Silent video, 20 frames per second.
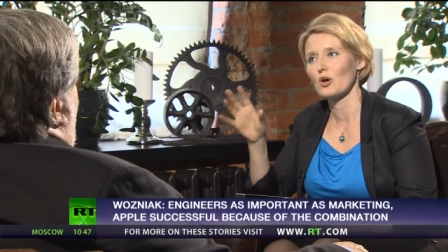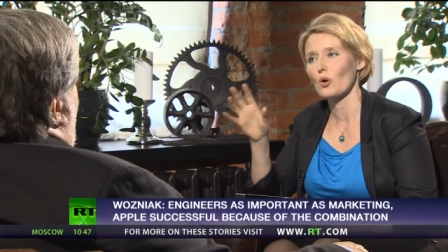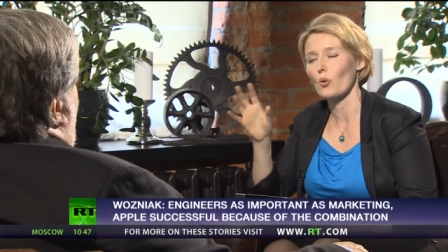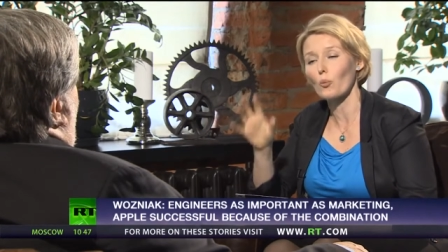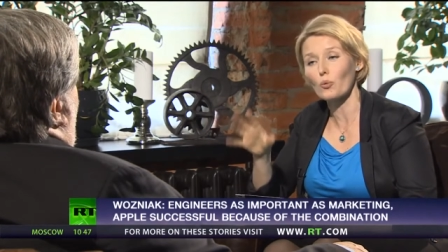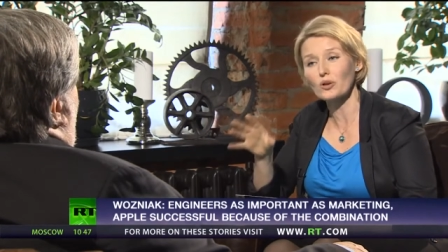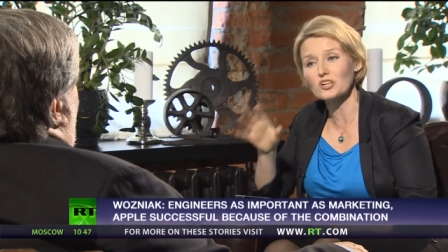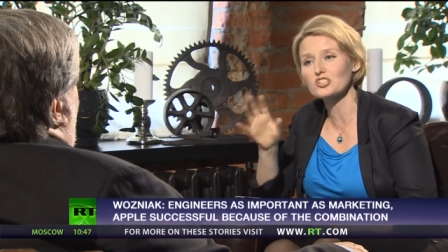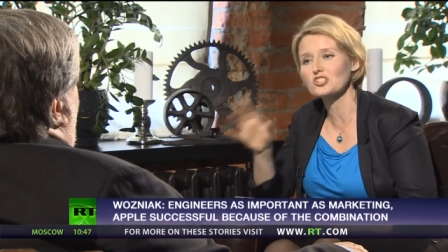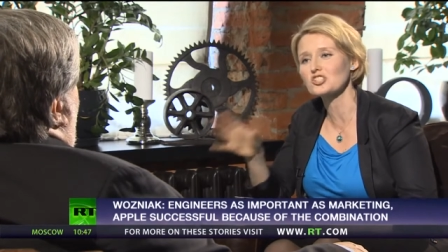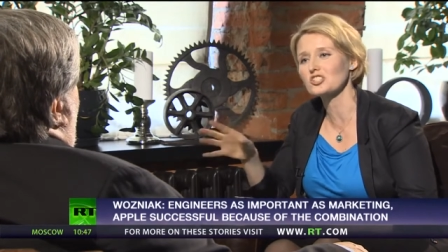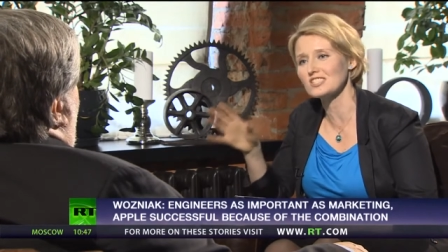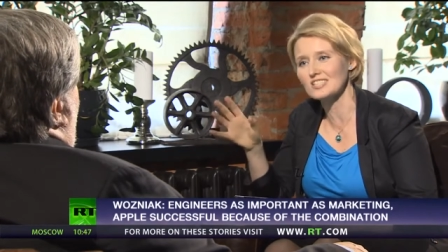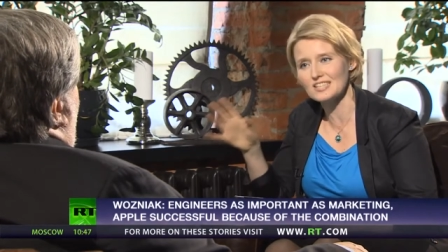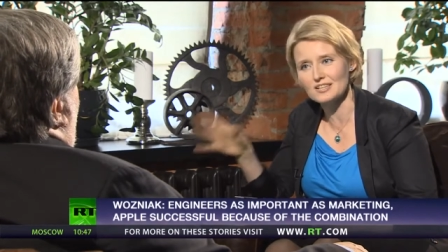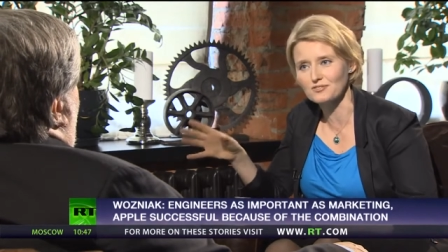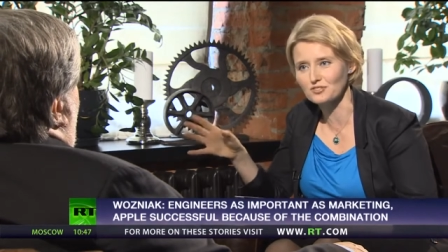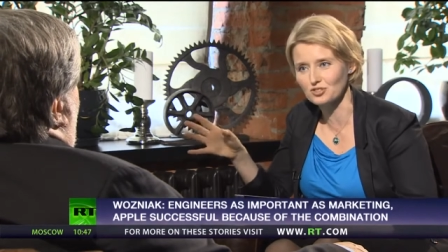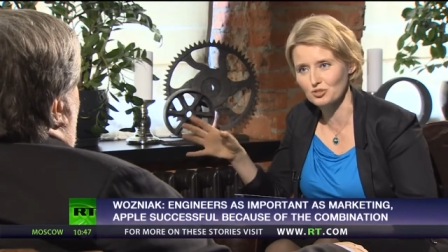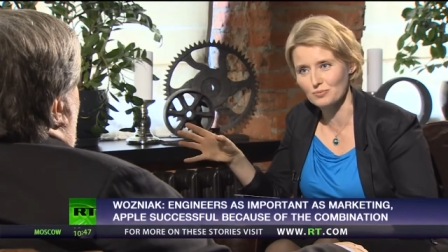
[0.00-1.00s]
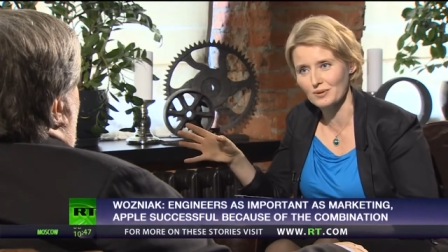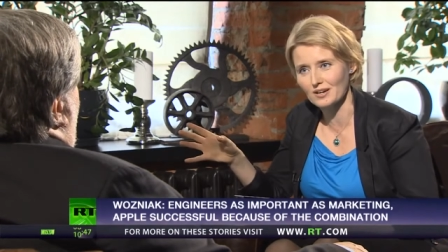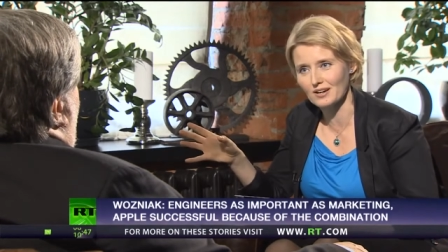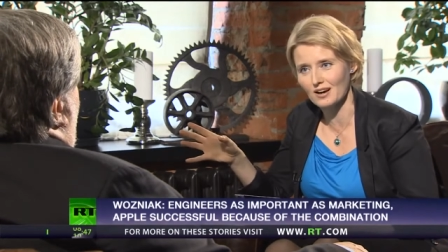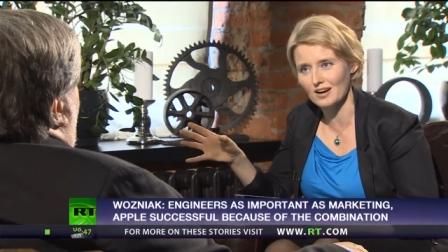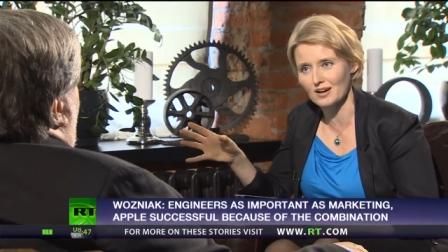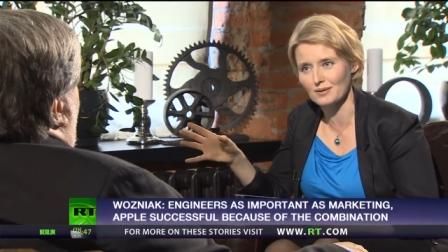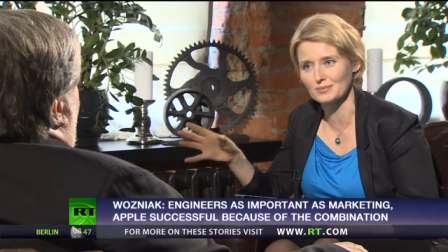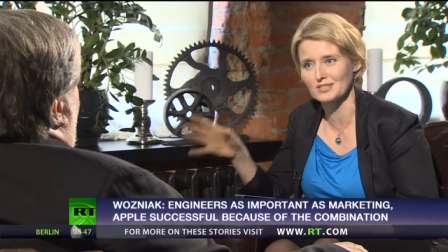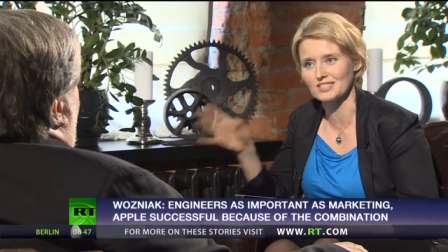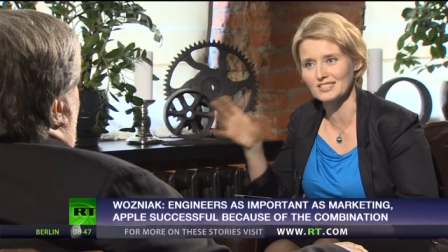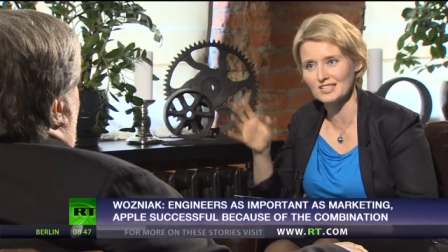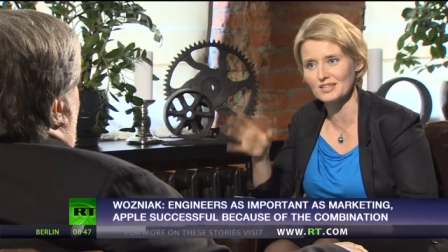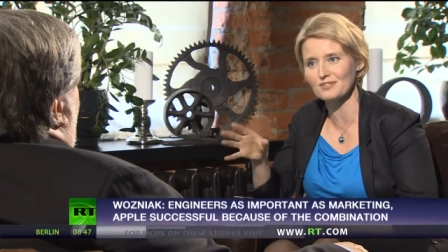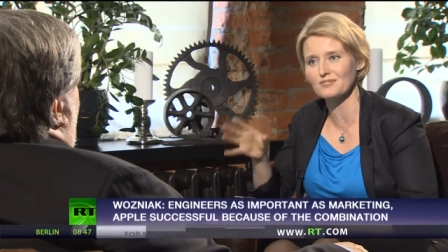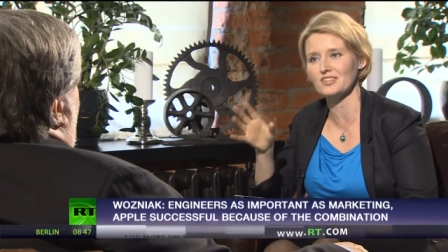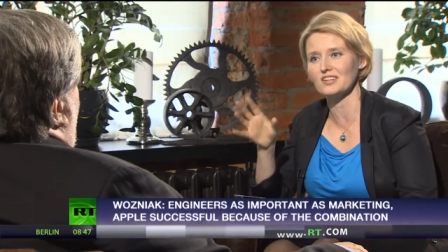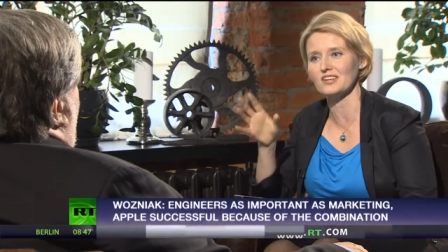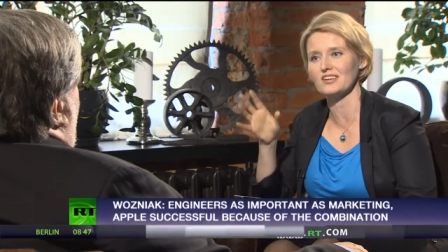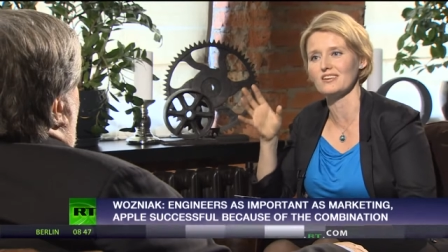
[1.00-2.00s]
which Steve to become,
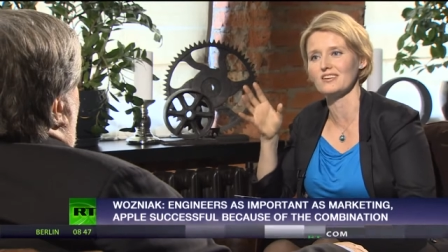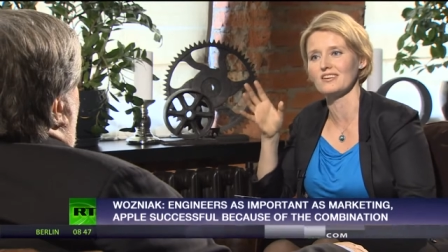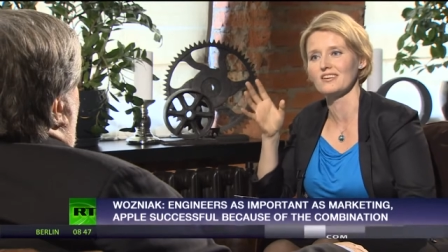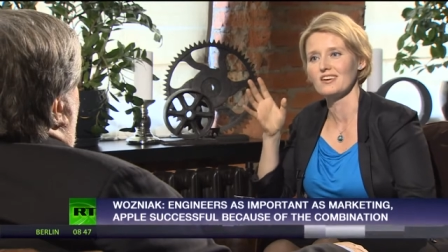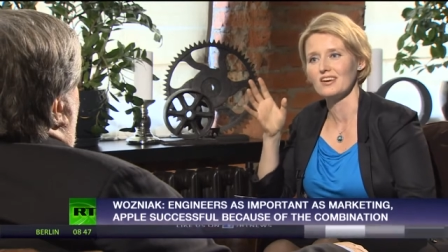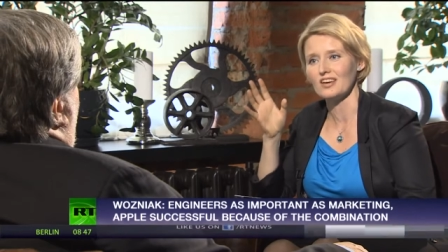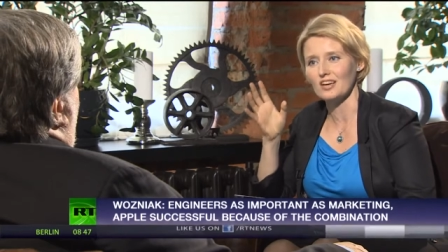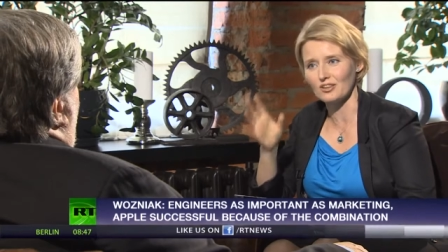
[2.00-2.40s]
Steve the